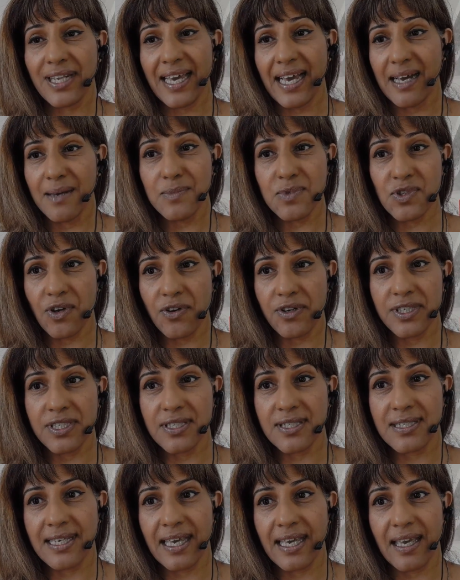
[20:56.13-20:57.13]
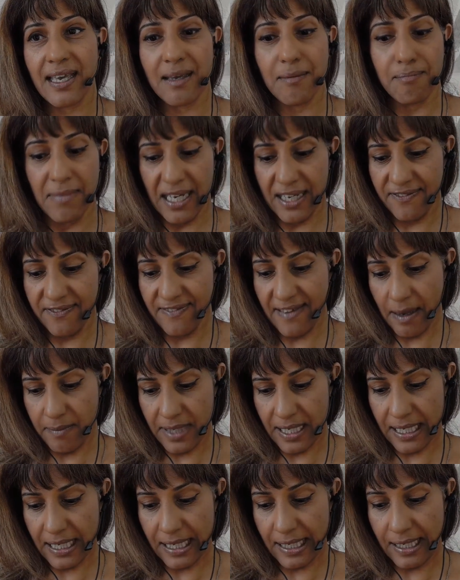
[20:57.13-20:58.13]
I'm sorry to say, my
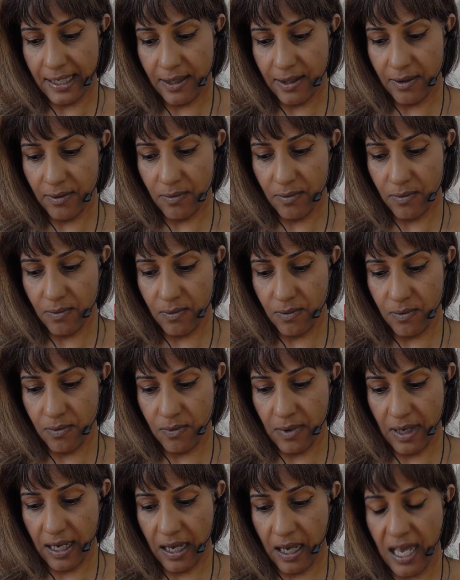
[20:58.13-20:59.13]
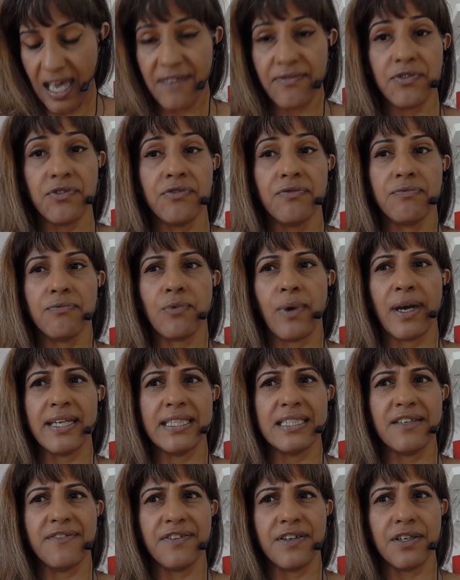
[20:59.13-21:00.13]
family, I have quite a
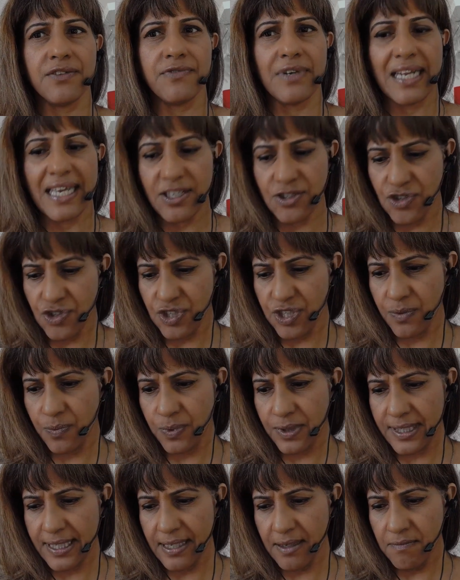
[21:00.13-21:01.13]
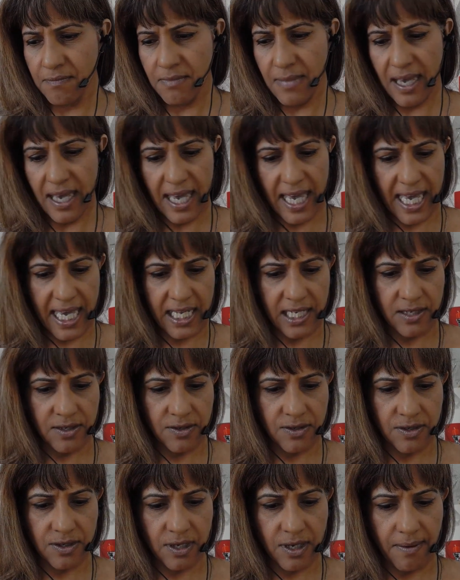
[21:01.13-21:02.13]
difficult relationship with them,
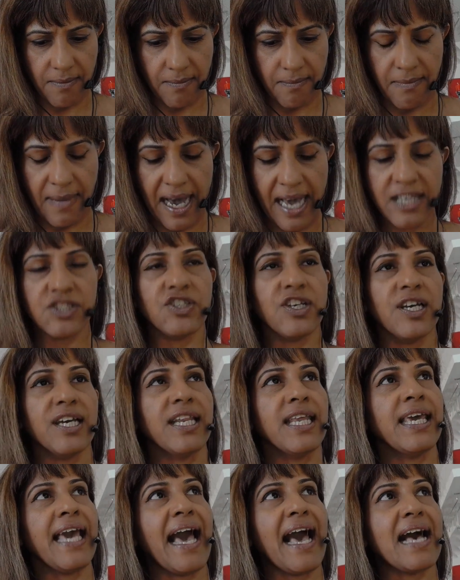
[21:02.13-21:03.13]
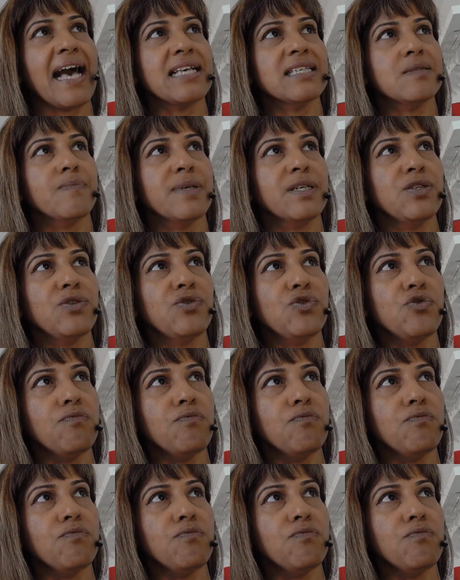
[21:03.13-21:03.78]
and my journey has been to